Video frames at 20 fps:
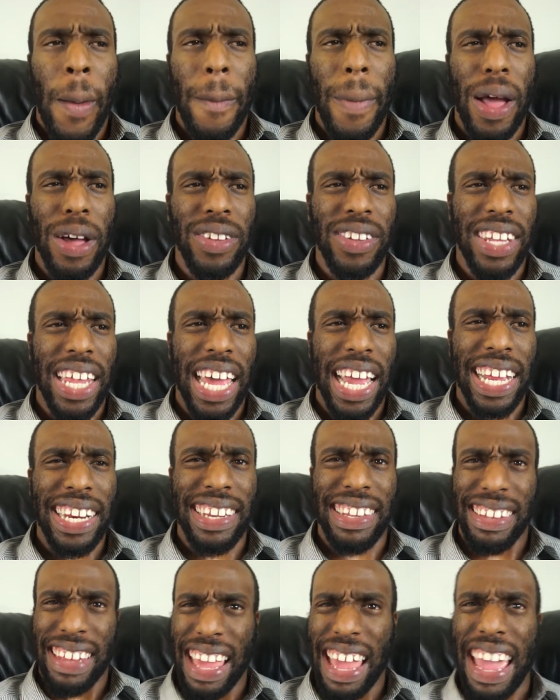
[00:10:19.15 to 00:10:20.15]
I was
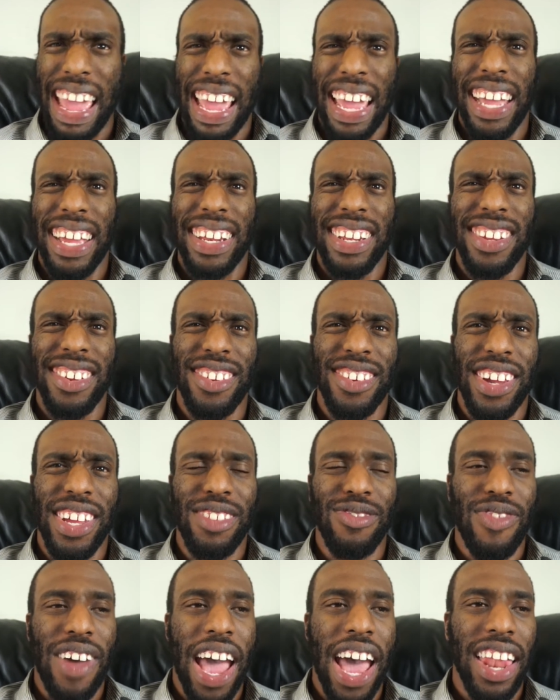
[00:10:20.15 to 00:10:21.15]
like, dang, this joint
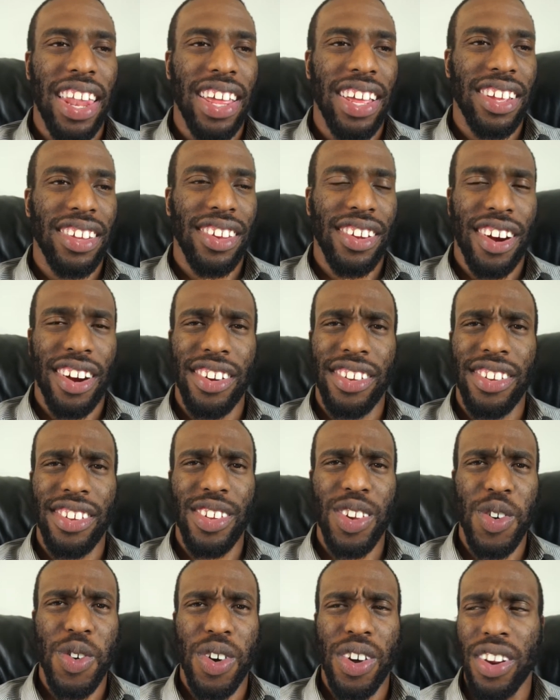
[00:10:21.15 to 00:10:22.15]
is violent.
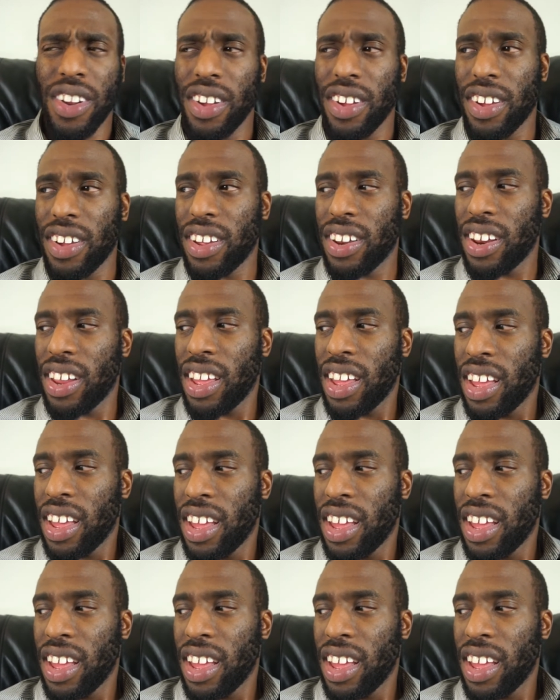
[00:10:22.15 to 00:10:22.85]
Cursing going on.